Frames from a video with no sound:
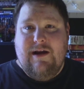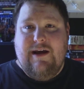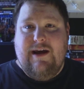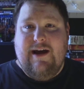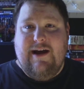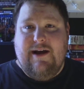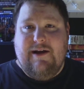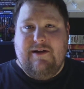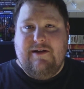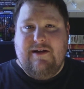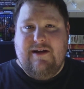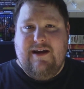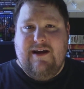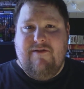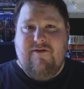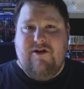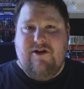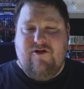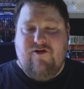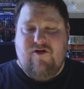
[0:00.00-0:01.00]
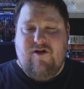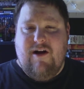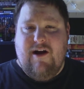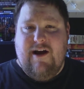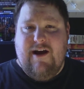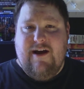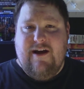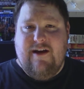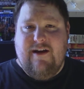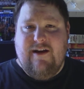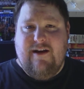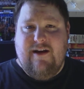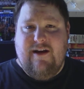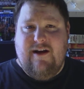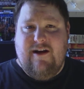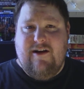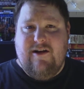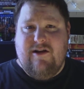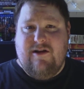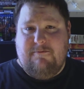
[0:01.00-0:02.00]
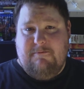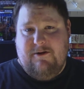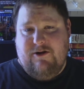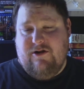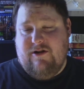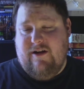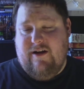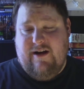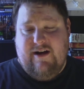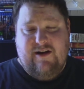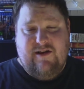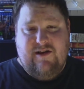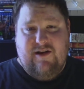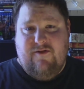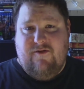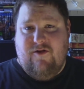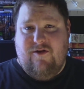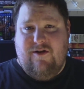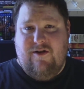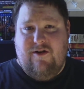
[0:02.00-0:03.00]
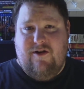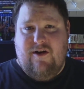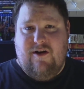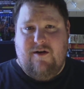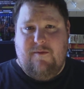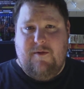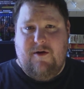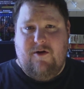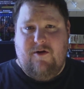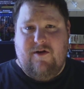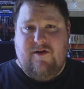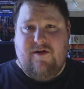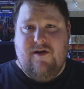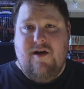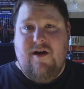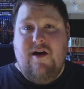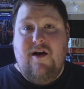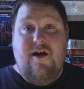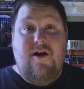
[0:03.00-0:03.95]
yeah, give it a try, especially like I said, if you're into documentaries,